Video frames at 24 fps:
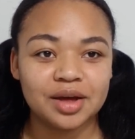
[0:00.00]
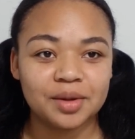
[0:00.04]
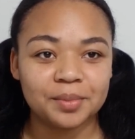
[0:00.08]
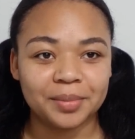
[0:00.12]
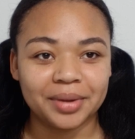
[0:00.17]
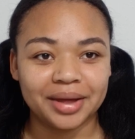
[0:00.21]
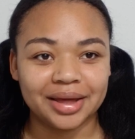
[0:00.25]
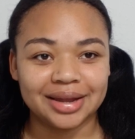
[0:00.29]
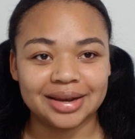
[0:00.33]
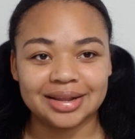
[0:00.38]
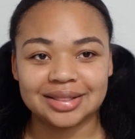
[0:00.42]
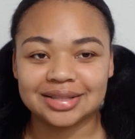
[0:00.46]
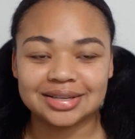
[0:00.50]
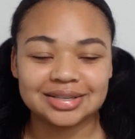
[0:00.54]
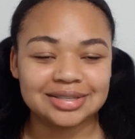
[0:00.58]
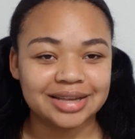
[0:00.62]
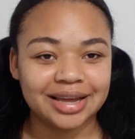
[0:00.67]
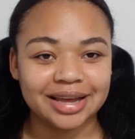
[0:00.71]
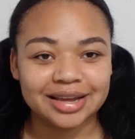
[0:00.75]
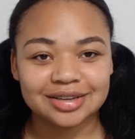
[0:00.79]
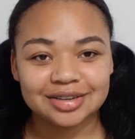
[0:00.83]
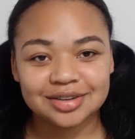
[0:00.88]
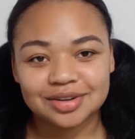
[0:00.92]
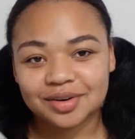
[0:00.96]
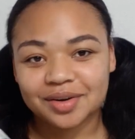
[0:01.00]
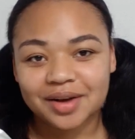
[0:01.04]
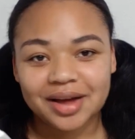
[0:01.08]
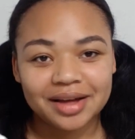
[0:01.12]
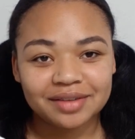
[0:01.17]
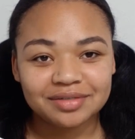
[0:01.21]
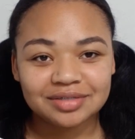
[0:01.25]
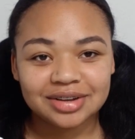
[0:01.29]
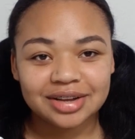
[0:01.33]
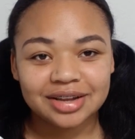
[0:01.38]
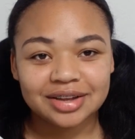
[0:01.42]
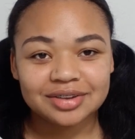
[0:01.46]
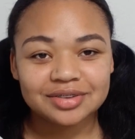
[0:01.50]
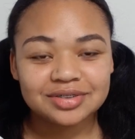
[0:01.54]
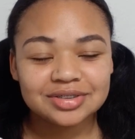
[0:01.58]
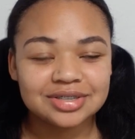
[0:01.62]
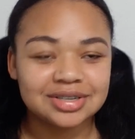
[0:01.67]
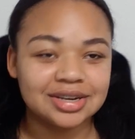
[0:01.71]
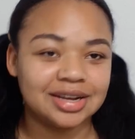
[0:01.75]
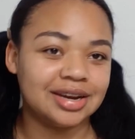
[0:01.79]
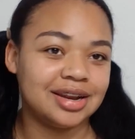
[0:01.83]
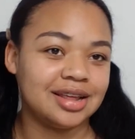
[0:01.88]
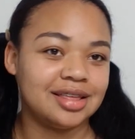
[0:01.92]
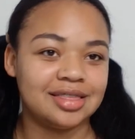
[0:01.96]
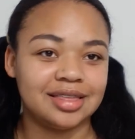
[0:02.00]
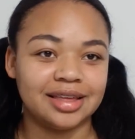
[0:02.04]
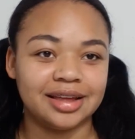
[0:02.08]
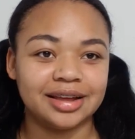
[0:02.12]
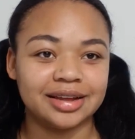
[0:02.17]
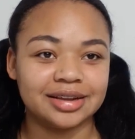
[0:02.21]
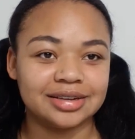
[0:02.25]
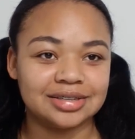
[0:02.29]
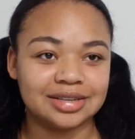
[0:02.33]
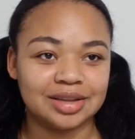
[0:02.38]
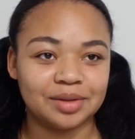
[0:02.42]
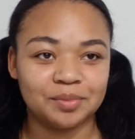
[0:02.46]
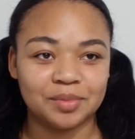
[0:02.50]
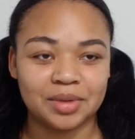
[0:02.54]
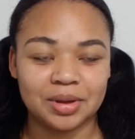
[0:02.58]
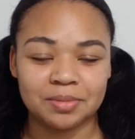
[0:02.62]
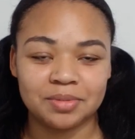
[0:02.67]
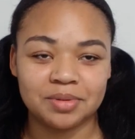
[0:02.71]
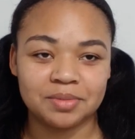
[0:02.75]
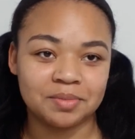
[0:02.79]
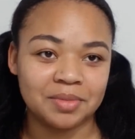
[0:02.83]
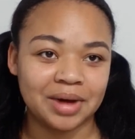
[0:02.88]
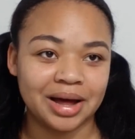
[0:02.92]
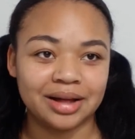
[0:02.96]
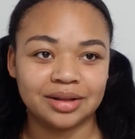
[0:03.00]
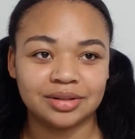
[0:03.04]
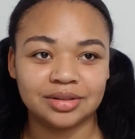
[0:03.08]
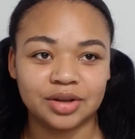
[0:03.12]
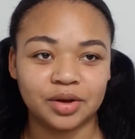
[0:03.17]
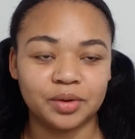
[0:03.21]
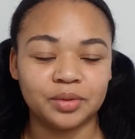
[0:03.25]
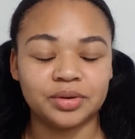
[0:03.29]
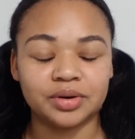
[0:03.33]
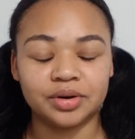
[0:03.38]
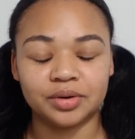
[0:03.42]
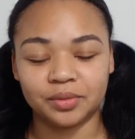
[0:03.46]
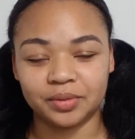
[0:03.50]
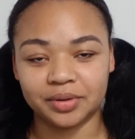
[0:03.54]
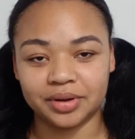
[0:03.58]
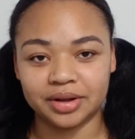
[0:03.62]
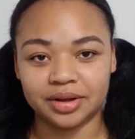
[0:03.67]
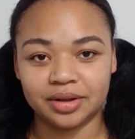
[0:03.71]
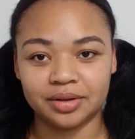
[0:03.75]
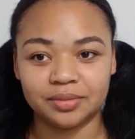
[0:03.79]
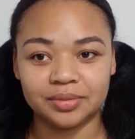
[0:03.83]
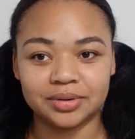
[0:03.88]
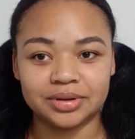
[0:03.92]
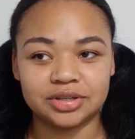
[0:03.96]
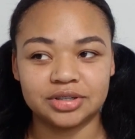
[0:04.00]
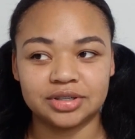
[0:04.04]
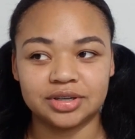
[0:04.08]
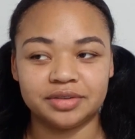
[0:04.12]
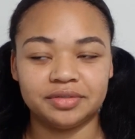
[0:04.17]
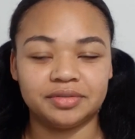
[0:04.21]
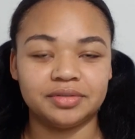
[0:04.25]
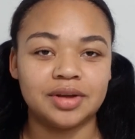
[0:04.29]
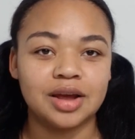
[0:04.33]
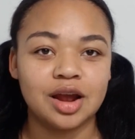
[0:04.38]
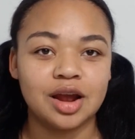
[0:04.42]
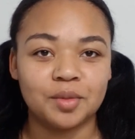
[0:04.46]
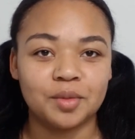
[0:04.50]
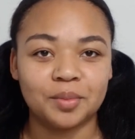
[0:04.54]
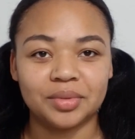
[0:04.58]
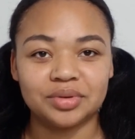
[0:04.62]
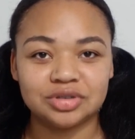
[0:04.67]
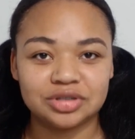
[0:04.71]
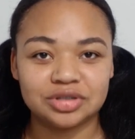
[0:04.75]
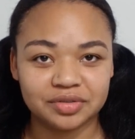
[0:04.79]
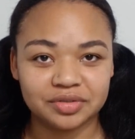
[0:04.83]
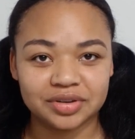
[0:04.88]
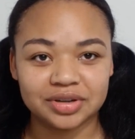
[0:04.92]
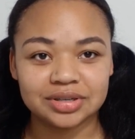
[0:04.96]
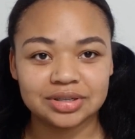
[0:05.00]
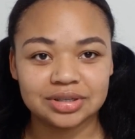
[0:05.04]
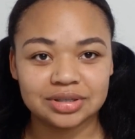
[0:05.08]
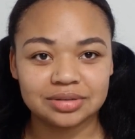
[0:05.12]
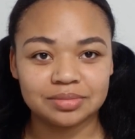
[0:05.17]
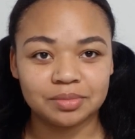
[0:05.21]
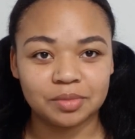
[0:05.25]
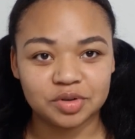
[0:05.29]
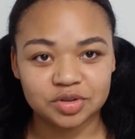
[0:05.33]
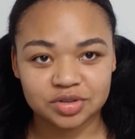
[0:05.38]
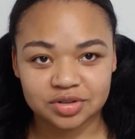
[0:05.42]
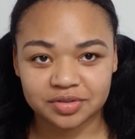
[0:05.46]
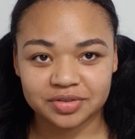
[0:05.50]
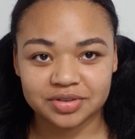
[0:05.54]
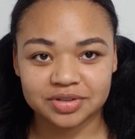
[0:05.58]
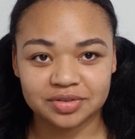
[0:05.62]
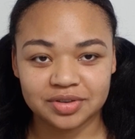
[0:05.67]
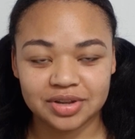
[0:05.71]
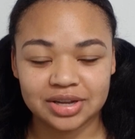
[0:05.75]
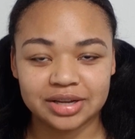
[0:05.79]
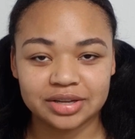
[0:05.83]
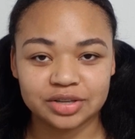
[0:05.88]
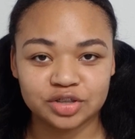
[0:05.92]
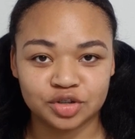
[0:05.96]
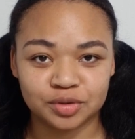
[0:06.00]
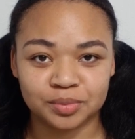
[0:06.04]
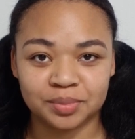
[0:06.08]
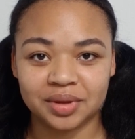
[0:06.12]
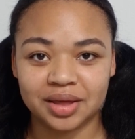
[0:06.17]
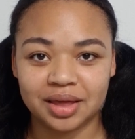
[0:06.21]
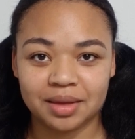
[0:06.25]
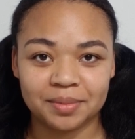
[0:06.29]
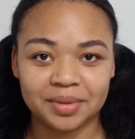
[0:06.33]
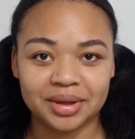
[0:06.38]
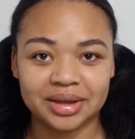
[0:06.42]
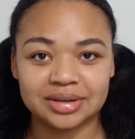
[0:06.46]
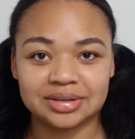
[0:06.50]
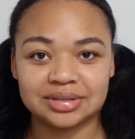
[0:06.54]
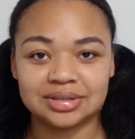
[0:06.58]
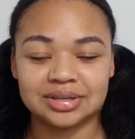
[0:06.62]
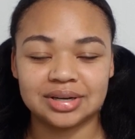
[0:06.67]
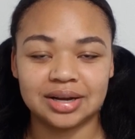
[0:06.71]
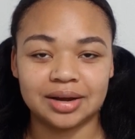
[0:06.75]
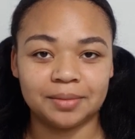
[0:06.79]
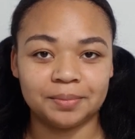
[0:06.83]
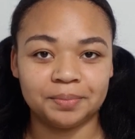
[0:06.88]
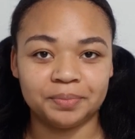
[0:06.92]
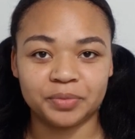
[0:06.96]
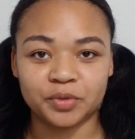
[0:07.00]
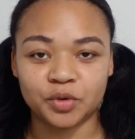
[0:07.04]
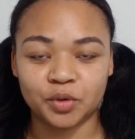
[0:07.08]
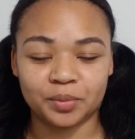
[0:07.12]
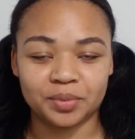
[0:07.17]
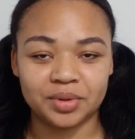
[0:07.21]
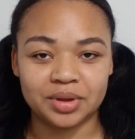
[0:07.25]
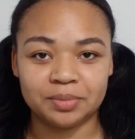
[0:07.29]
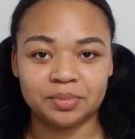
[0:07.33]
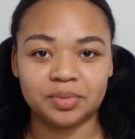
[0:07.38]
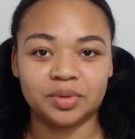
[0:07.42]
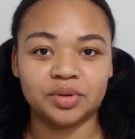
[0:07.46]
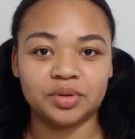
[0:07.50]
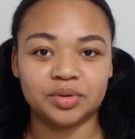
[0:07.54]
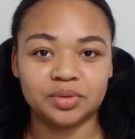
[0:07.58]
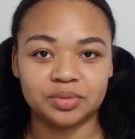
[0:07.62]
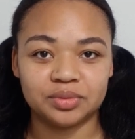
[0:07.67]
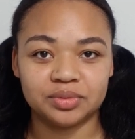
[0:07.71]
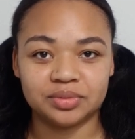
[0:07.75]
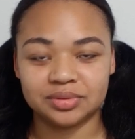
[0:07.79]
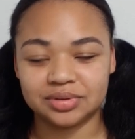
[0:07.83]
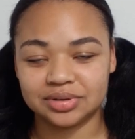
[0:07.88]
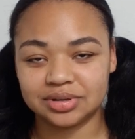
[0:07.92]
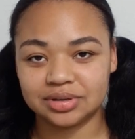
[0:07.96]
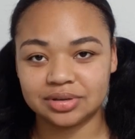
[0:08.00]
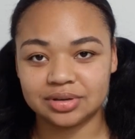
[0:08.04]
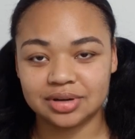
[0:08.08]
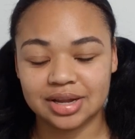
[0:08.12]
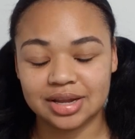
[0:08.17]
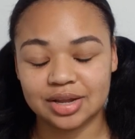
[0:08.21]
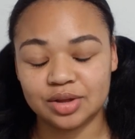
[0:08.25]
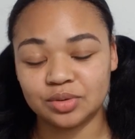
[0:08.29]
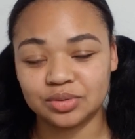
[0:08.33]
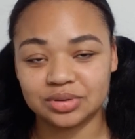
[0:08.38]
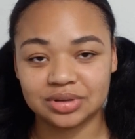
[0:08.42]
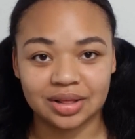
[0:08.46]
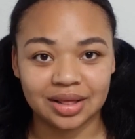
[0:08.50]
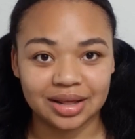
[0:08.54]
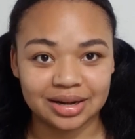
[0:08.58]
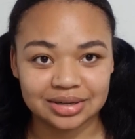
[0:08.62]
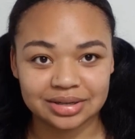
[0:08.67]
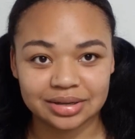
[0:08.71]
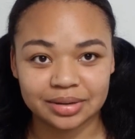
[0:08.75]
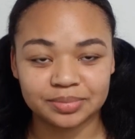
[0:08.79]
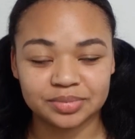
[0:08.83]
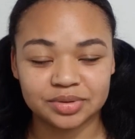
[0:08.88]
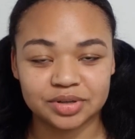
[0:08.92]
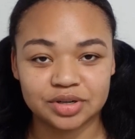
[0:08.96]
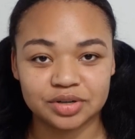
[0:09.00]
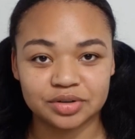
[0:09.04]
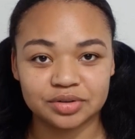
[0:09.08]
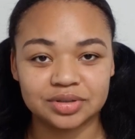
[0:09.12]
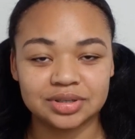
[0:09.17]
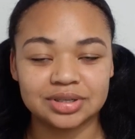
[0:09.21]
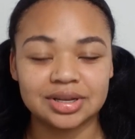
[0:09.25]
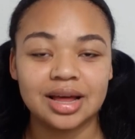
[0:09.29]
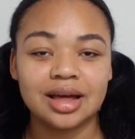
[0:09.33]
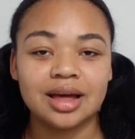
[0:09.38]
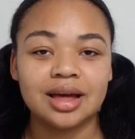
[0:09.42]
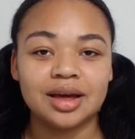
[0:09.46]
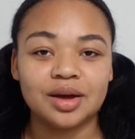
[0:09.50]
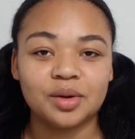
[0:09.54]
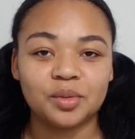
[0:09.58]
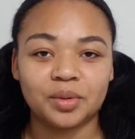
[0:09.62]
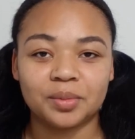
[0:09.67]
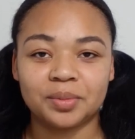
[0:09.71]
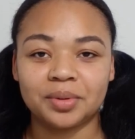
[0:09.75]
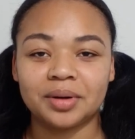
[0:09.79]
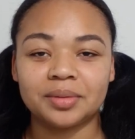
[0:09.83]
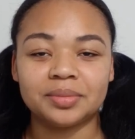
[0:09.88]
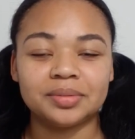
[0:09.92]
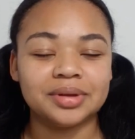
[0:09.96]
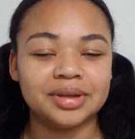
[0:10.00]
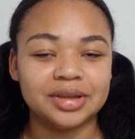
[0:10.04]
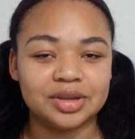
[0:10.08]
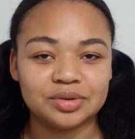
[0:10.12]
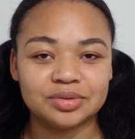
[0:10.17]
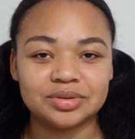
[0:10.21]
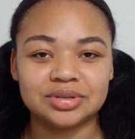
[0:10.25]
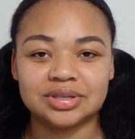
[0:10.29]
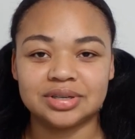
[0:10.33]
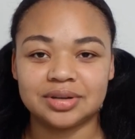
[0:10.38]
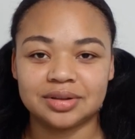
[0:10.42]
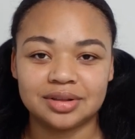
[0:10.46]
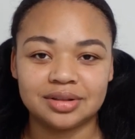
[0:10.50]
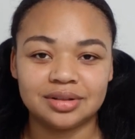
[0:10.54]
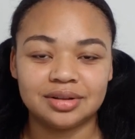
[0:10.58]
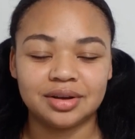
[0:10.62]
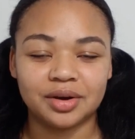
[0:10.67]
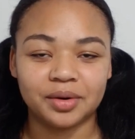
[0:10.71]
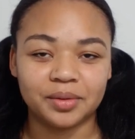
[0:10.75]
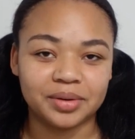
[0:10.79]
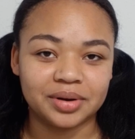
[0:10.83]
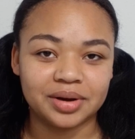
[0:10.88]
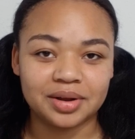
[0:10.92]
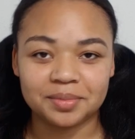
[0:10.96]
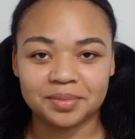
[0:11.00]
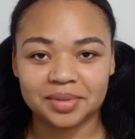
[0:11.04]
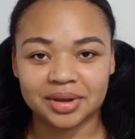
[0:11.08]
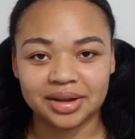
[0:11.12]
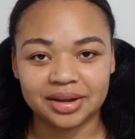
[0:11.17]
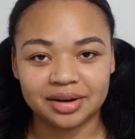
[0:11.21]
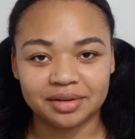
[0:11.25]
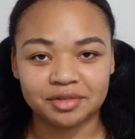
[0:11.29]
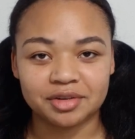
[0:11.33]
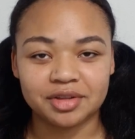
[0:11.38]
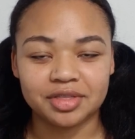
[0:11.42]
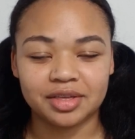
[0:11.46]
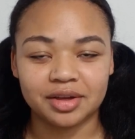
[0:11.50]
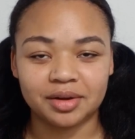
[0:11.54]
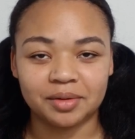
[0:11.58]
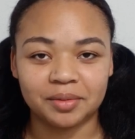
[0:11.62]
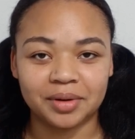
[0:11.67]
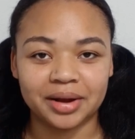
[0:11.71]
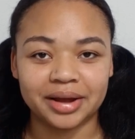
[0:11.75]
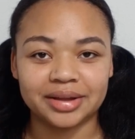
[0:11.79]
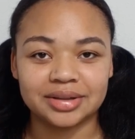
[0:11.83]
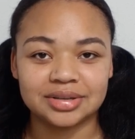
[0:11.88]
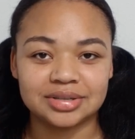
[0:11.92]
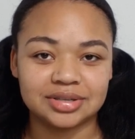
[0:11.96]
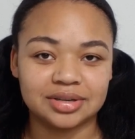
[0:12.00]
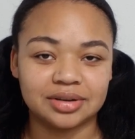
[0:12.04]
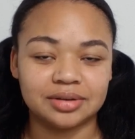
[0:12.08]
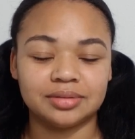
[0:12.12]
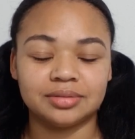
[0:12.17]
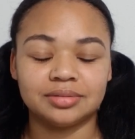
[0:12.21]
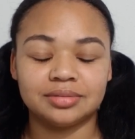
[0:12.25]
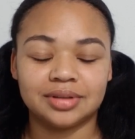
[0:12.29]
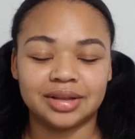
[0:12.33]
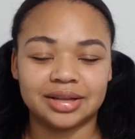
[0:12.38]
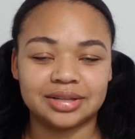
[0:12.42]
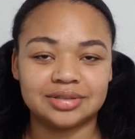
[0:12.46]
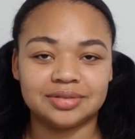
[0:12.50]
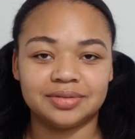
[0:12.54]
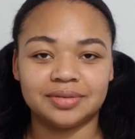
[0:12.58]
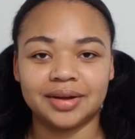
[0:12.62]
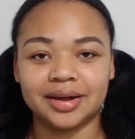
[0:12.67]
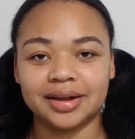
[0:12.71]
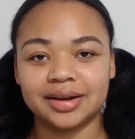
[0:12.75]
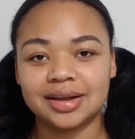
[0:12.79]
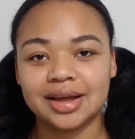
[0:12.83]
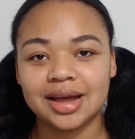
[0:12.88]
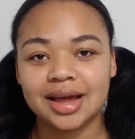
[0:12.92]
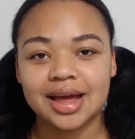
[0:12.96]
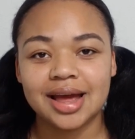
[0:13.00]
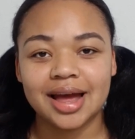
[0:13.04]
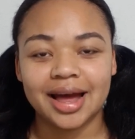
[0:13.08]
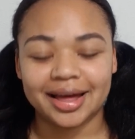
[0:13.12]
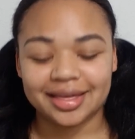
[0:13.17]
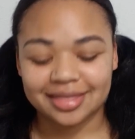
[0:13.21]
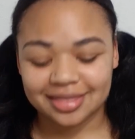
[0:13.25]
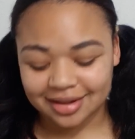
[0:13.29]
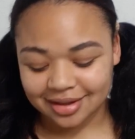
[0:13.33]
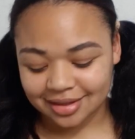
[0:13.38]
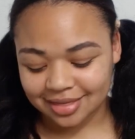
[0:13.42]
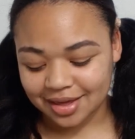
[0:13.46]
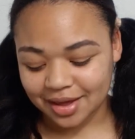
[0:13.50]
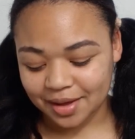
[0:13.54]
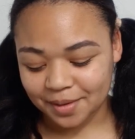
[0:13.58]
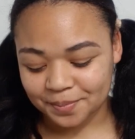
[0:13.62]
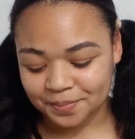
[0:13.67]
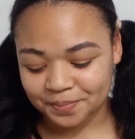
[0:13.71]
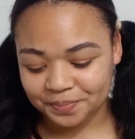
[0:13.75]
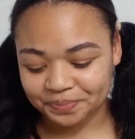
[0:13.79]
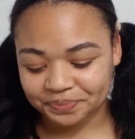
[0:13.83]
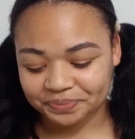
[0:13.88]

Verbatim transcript: But in this case, you don't have to get used to anything except maybe mild coconut oil, which if most of us, most of us vegans or plant-based um, or people who use a lot of substitutes. We're probably used to coconut being in everything, right? So that's fine. I think that